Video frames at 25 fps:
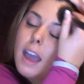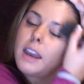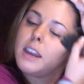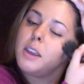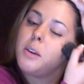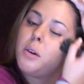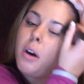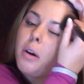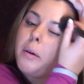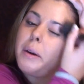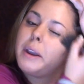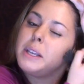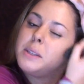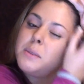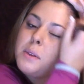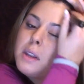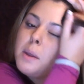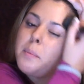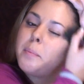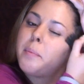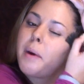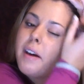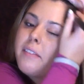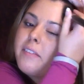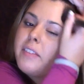And you always
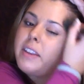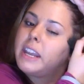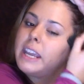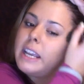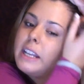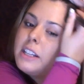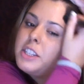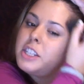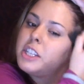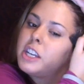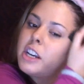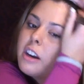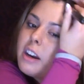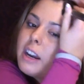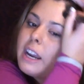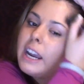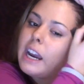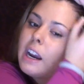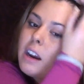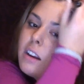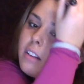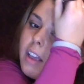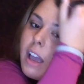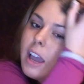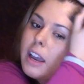want to buff it into your
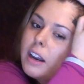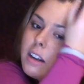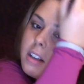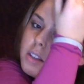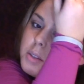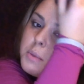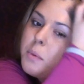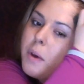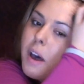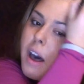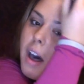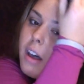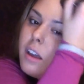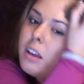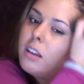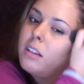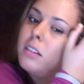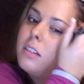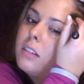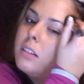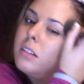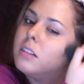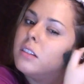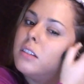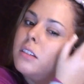hairline as well.
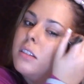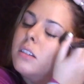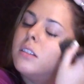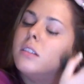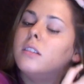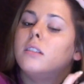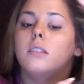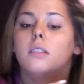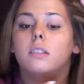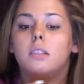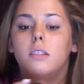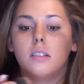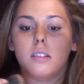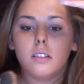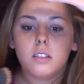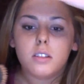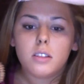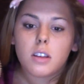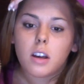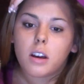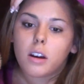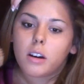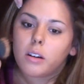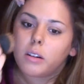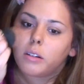
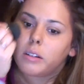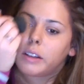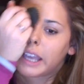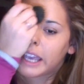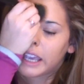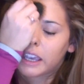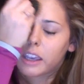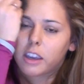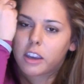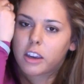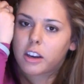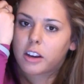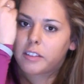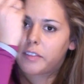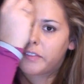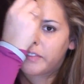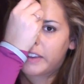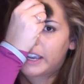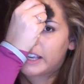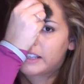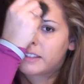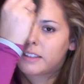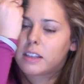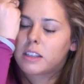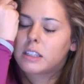So like your
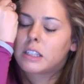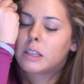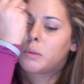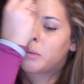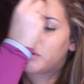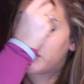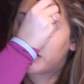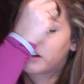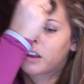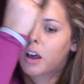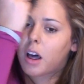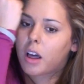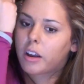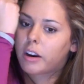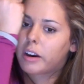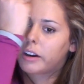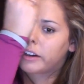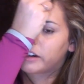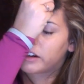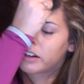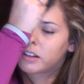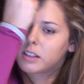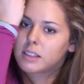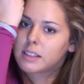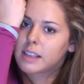face isn't one color
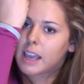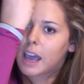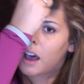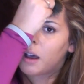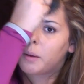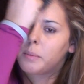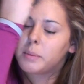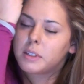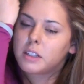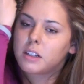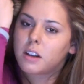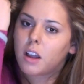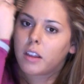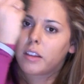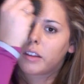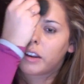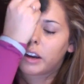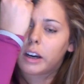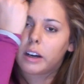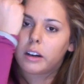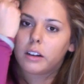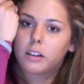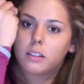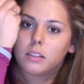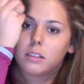and your scalp's
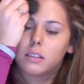another.